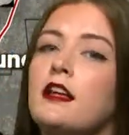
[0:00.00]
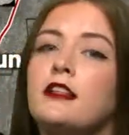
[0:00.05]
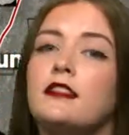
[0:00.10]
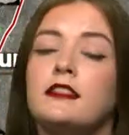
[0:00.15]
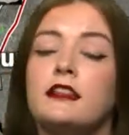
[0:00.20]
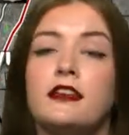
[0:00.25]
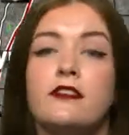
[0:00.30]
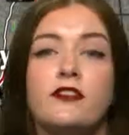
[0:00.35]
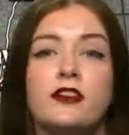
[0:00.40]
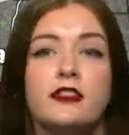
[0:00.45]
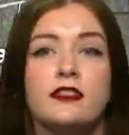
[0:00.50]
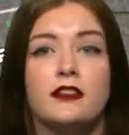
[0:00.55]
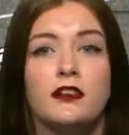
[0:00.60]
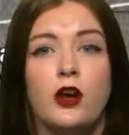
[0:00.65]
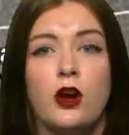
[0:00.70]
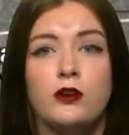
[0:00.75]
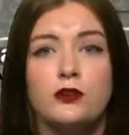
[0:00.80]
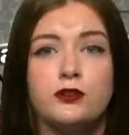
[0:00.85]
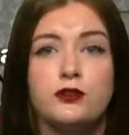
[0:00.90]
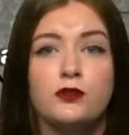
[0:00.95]
leaving the
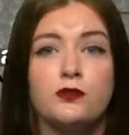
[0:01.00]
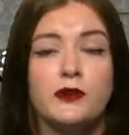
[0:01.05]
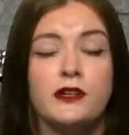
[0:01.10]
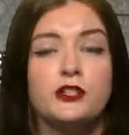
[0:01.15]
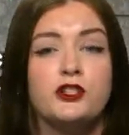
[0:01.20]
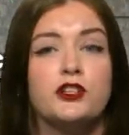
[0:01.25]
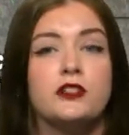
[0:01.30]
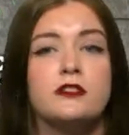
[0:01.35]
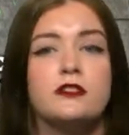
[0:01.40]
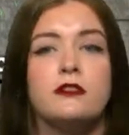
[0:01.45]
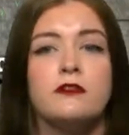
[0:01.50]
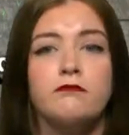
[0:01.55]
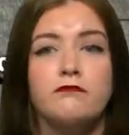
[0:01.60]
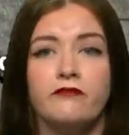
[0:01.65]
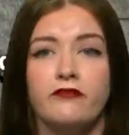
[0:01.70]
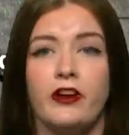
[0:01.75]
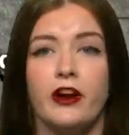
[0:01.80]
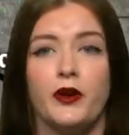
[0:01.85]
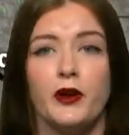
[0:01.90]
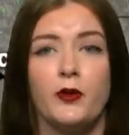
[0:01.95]
coastal regions
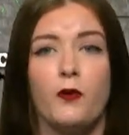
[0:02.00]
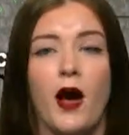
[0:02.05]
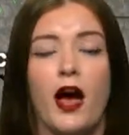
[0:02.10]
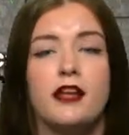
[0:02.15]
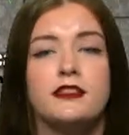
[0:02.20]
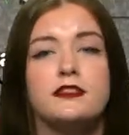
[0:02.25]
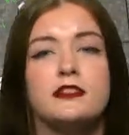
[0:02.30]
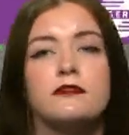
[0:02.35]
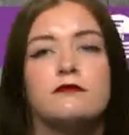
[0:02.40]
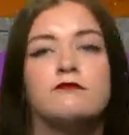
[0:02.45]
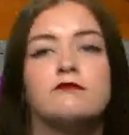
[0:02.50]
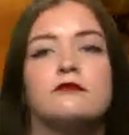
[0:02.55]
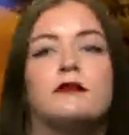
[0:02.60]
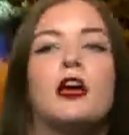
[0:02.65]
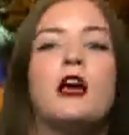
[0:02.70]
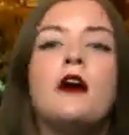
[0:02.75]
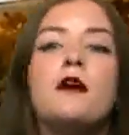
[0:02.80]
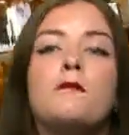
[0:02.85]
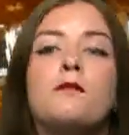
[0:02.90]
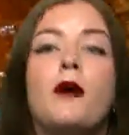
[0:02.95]
very wet.
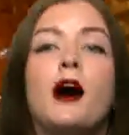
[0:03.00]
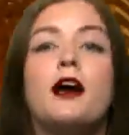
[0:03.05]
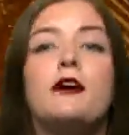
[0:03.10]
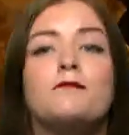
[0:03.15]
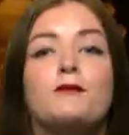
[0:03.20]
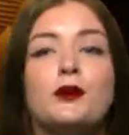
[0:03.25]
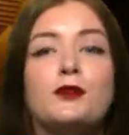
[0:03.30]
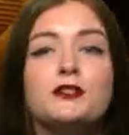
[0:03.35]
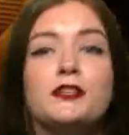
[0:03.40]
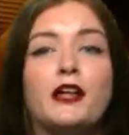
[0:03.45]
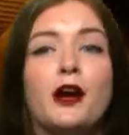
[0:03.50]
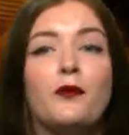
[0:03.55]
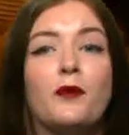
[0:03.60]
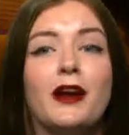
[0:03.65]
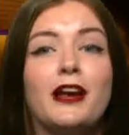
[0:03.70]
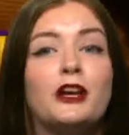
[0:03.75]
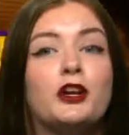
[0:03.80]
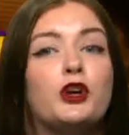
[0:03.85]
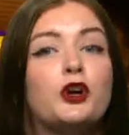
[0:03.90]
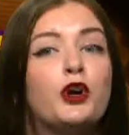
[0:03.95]
But most of that
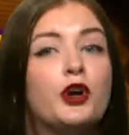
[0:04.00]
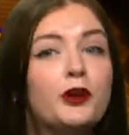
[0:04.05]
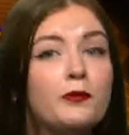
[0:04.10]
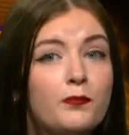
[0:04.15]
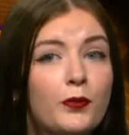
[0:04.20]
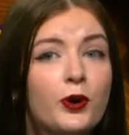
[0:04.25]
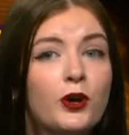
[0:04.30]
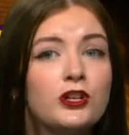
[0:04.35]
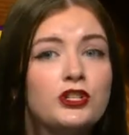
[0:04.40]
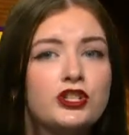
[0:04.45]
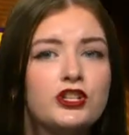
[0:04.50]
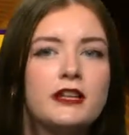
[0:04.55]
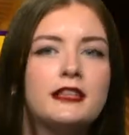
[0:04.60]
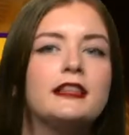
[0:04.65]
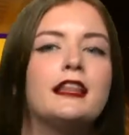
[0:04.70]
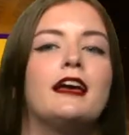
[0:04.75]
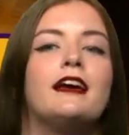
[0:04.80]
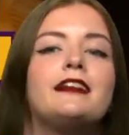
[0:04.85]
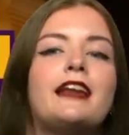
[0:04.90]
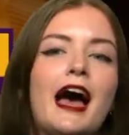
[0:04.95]
rain could push
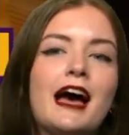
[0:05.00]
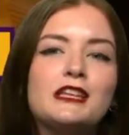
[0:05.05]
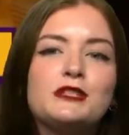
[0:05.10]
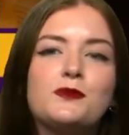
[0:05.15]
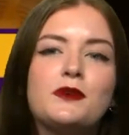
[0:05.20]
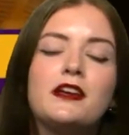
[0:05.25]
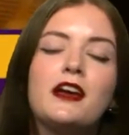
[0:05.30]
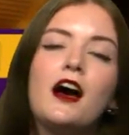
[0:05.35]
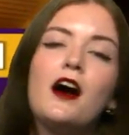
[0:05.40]
inland as we